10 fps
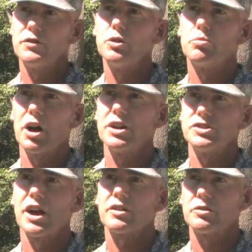a few
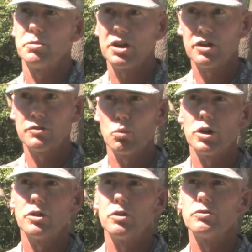projects because
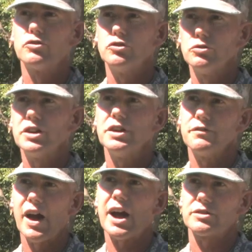one of those 2 key
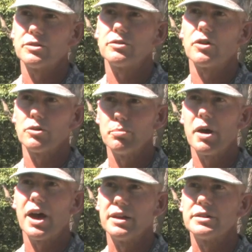factors aren't
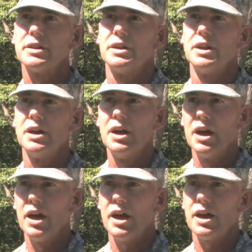met.
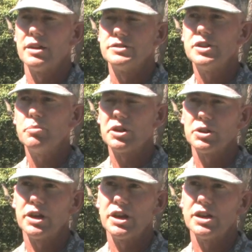And
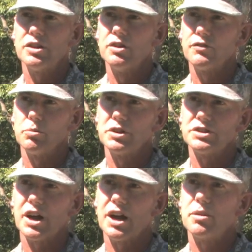typically, from the
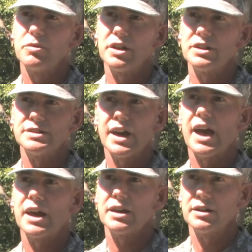time that
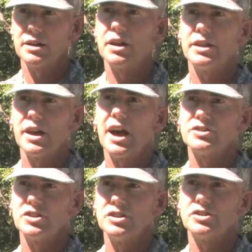the
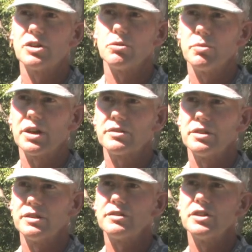Adjutant General makes
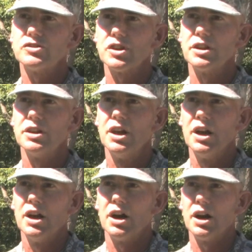a decision,
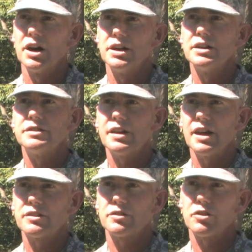it
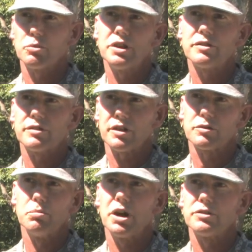takes 3 to
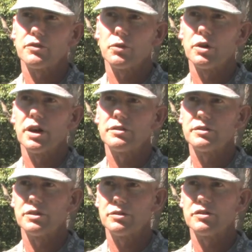6 months for
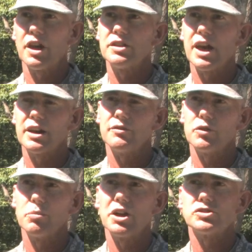us to send that
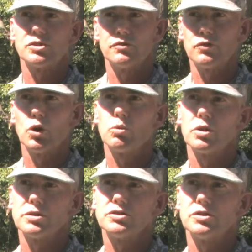information
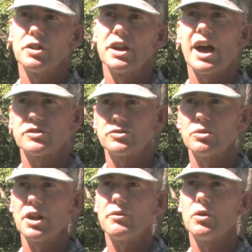forward to the
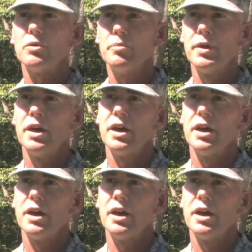national level.